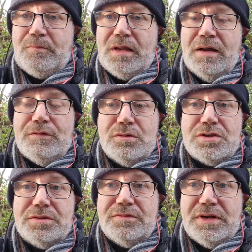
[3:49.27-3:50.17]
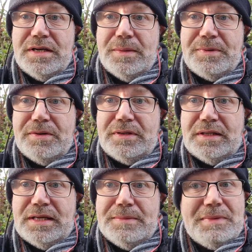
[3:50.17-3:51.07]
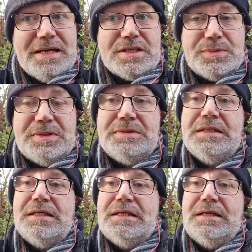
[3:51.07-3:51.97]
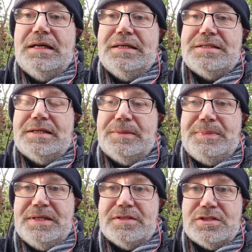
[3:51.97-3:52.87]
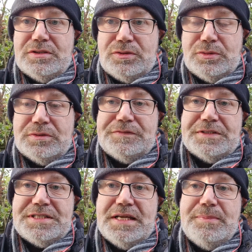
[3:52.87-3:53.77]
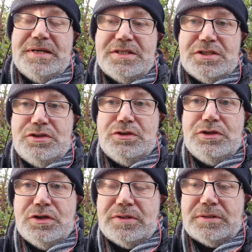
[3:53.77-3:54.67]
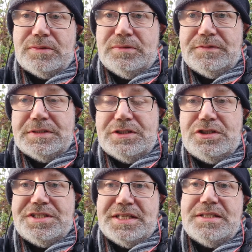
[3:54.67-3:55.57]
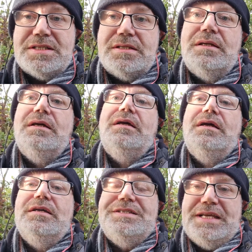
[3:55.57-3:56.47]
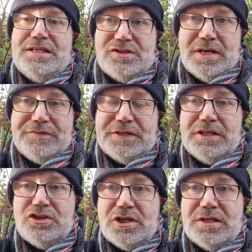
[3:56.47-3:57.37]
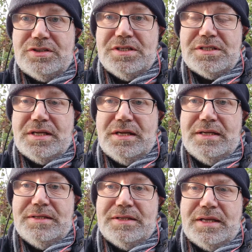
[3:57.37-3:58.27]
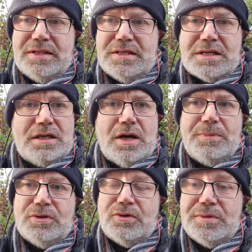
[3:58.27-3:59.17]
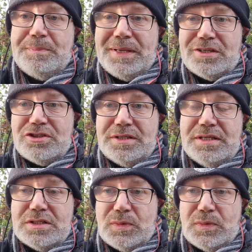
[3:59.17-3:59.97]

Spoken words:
I've also written about Ghislaine Maxwell and her appearance in court for 10 minutes in New York over the 6 sex trafficking charges, and I think there's a couple on perjury as